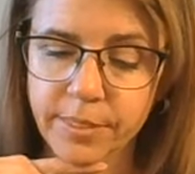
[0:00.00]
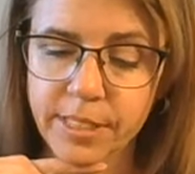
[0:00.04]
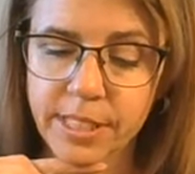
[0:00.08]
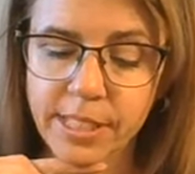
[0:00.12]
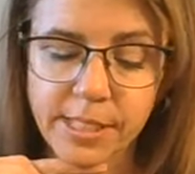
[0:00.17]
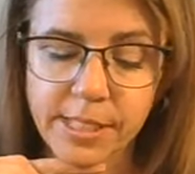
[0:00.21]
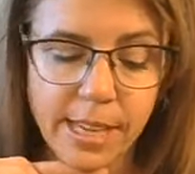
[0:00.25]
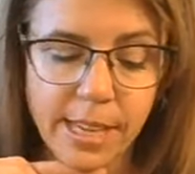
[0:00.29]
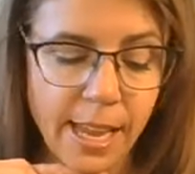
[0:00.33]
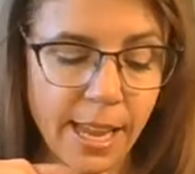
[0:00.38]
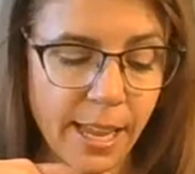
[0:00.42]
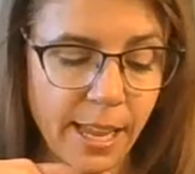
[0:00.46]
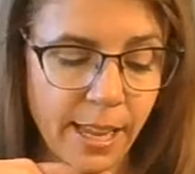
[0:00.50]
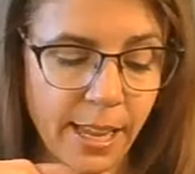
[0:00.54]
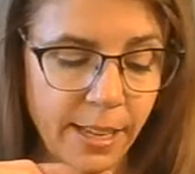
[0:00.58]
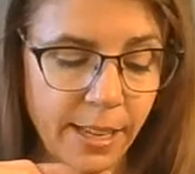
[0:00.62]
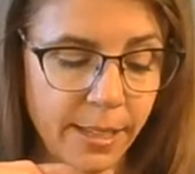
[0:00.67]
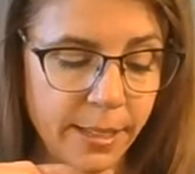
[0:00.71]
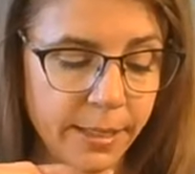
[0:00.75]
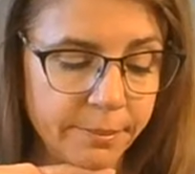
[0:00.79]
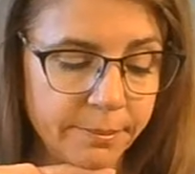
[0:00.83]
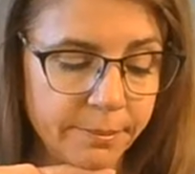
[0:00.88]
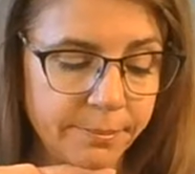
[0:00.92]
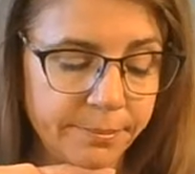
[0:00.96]

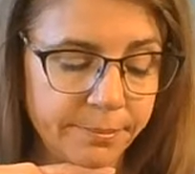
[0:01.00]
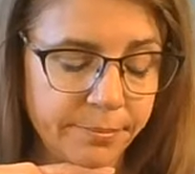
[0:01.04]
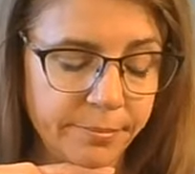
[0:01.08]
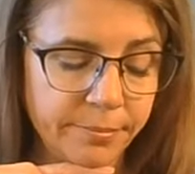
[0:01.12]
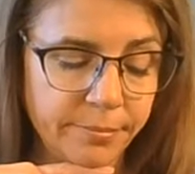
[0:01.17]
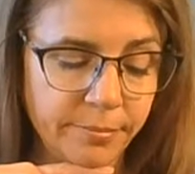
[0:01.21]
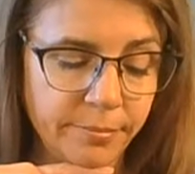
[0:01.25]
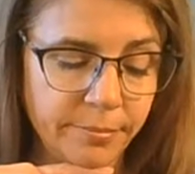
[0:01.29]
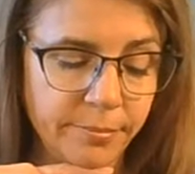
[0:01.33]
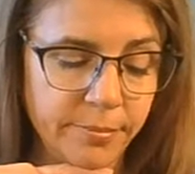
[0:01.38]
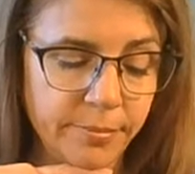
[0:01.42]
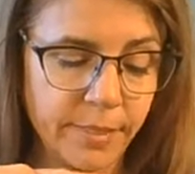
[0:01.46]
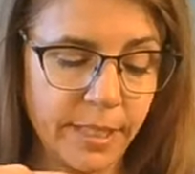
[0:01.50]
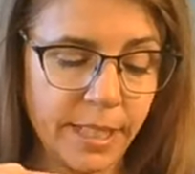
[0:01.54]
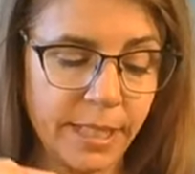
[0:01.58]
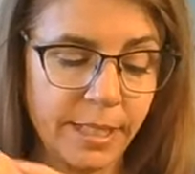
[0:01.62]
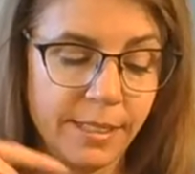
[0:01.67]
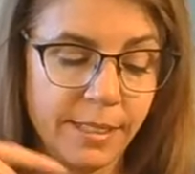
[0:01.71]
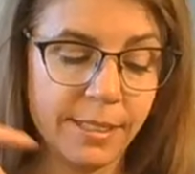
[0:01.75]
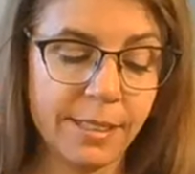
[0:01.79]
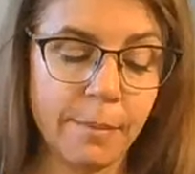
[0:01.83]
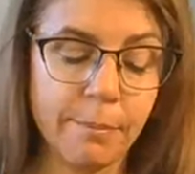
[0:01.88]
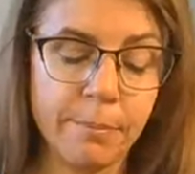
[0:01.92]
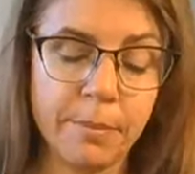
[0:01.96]
stay
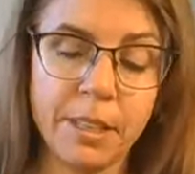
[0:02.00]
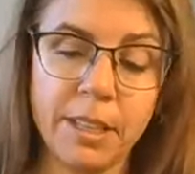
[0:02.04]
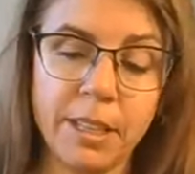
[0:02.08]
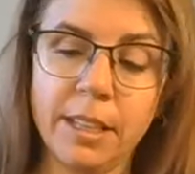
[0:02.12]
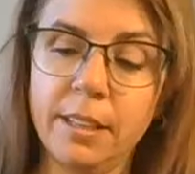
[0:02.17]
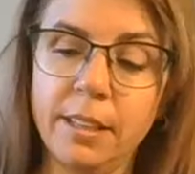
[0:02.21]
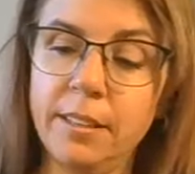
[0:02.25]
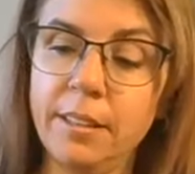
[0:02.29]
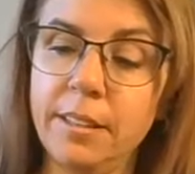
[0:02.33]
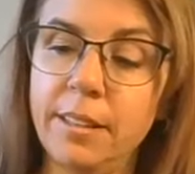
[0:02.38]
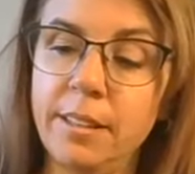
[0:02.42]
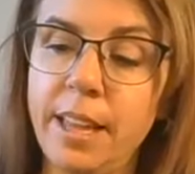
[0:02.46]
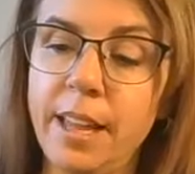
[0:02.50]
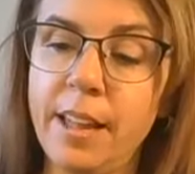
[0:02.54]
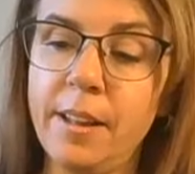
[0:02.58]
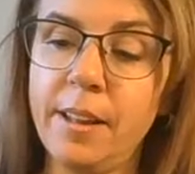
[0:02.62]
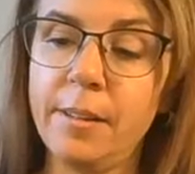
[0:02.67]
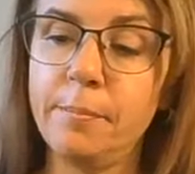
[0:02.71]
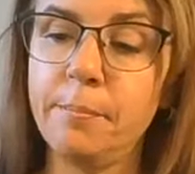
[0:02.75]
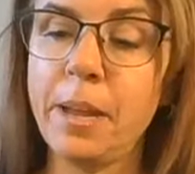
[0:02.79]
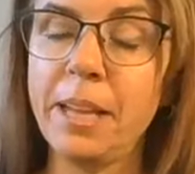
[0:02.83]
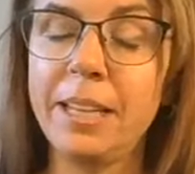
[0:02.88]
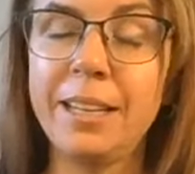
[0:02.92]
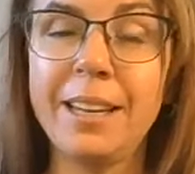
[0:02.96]
in something
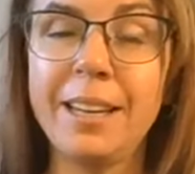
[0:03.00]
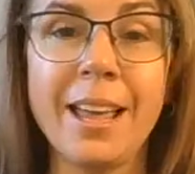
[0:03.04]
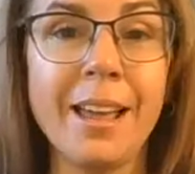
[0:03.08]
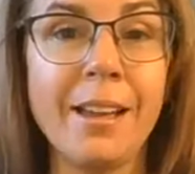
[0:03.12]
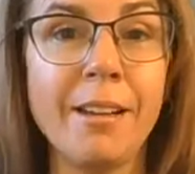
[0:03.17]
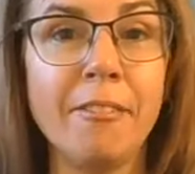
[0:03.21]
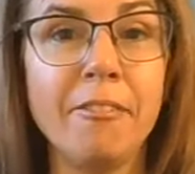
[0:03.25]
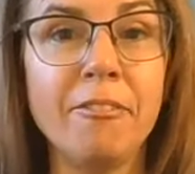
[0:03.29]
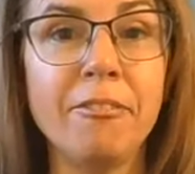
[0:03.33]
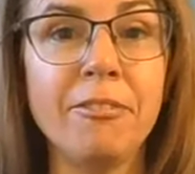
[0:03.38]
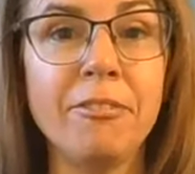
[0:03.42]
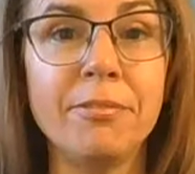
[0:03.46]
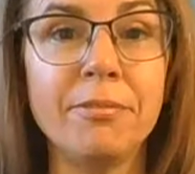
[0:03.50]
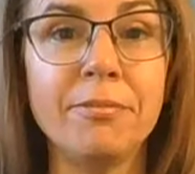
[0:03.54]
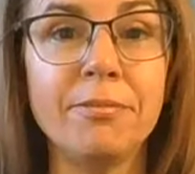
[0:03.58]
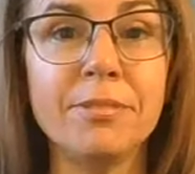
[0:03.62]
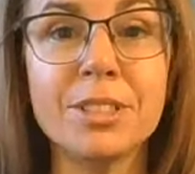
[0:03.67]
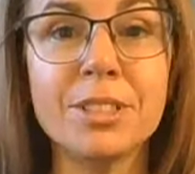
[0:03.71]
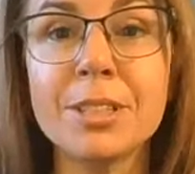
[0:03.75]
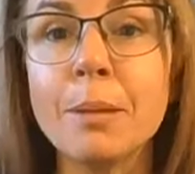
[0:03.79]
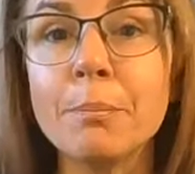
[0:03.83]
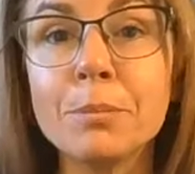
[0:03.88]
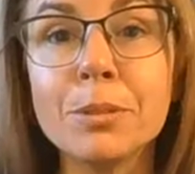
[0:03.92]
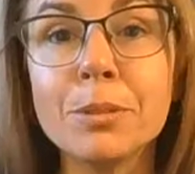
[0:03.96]
that might have
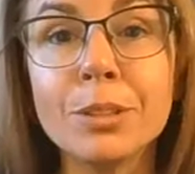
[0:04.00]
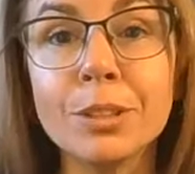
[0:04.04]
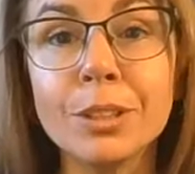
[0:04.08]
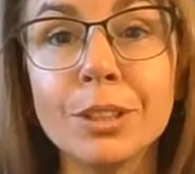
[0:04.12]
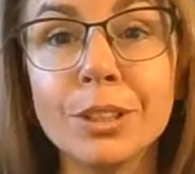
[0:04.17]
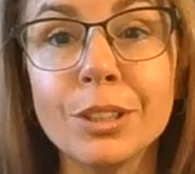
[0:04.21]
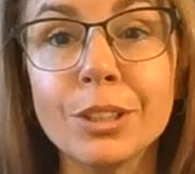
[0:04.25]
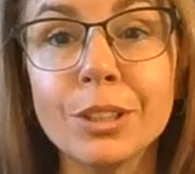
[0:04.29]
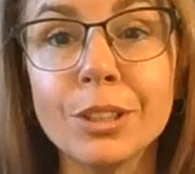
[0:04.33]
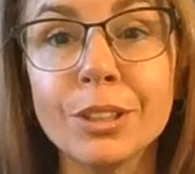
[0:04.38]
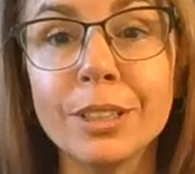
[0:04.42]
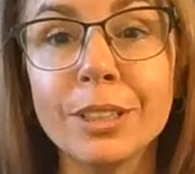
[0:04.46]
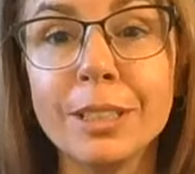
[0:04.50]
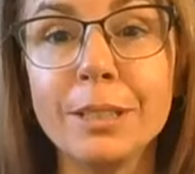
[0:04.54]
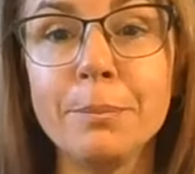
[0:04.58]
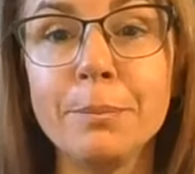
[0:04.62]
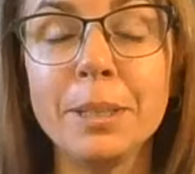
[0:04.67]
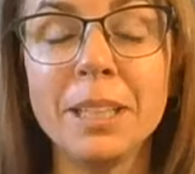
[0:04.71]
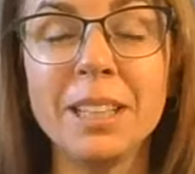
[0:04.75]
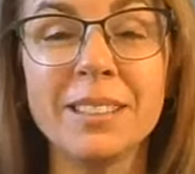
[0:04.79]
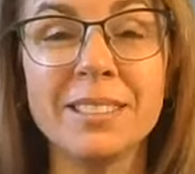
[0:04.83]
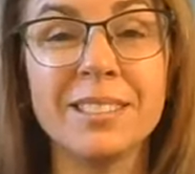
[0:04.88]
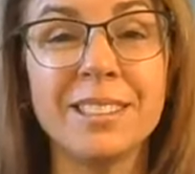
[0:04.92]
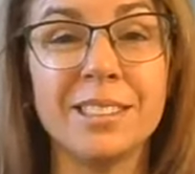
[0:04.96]
some security
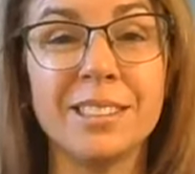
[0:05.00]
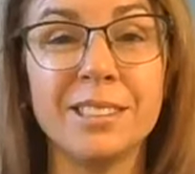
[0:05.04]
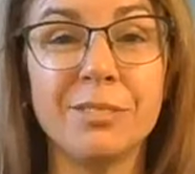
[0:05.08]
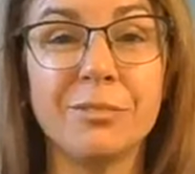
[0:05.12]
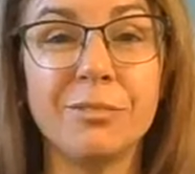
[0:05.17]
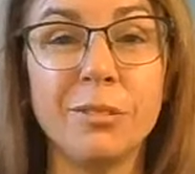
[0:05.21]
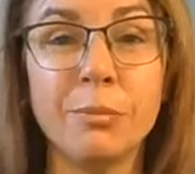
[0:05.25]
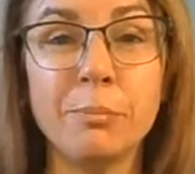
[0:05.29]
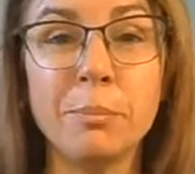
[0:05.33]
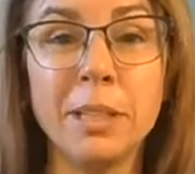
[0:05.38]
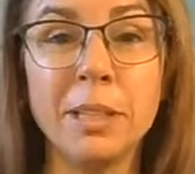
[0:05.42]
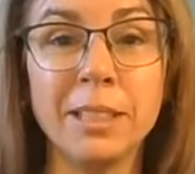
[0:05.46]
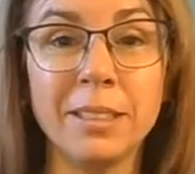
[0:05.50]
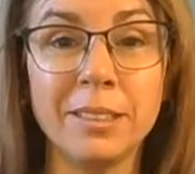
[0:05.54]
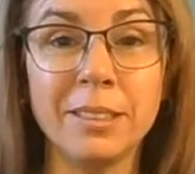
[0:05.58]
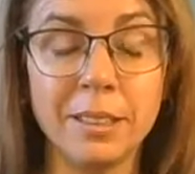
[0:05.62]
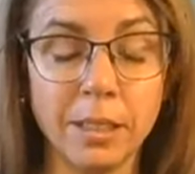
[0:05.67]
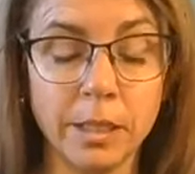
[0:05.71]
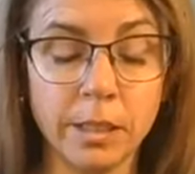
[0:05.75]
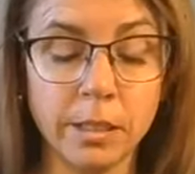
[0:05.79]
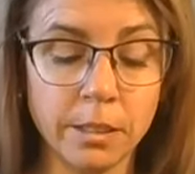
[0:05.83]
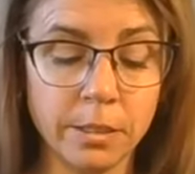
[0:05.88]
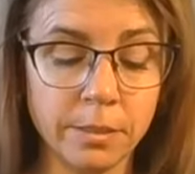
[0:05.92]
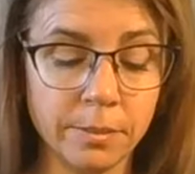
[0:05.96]
because it's
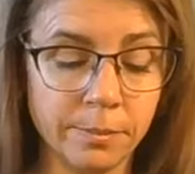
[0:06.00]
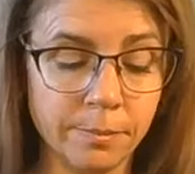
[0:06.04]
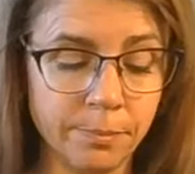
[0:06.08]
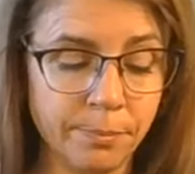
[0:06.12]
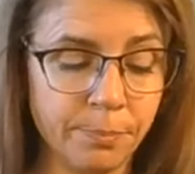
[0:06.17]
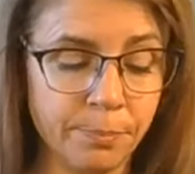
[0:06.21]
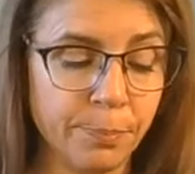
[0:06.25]
familiar